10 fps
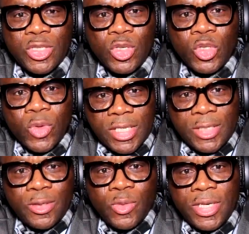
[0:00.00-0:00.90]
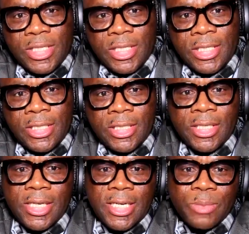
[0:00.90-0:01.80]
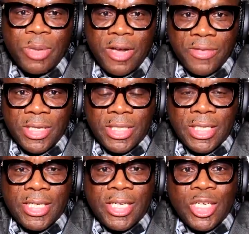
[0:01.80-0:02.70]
So 2020 is perfect.